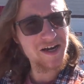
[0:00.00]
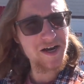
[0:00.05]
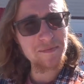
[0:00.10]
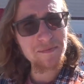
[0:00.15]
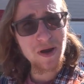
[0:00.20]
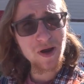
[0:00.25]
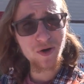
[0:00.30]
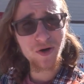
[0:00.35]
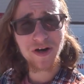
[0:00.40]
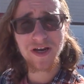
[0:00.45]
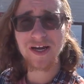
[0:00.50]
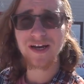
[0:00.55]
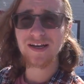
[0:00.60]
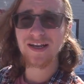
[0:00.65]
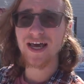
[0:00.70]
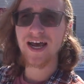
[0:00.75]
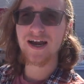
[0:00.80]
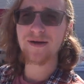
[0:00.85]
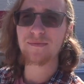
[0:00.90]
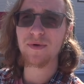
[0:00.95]
American
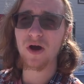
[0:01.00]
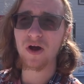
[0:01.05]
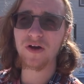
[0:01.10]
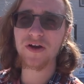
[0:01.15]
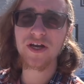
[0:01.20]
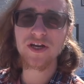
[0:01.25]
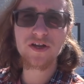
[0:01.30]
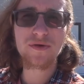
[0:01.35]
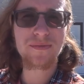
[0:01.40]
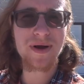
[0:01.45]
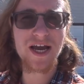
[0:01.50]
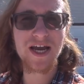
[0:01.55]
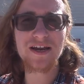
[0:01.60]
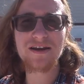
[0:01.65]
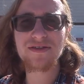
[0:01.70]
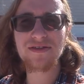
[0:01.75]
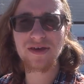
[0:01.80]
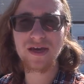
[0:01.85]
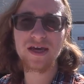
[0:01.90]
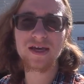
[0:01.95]
landmark and you might
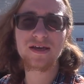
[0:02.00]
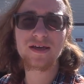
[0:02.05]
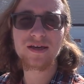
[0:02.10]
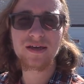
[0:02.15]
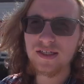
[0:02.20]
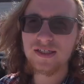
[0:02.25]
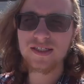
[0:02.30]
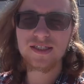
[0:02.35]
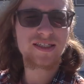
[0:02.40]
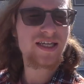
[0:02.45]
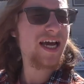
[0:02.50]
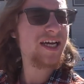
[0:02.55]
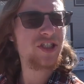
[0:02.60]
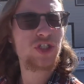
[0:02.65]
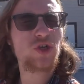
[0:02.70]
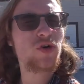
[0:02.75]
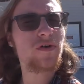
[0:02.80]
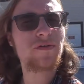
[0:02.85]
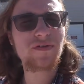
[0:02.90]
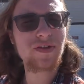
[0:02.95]
think
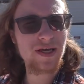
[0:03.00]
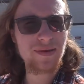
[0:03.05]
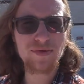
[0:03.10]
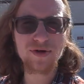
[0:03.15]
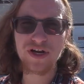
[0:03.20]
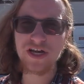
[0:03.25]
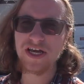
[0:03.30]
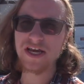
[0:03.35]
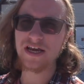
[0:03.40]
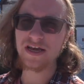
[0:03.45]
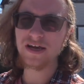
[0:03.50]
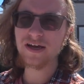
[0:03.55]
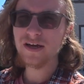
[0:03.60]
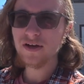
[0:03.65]
Statue of Liberty,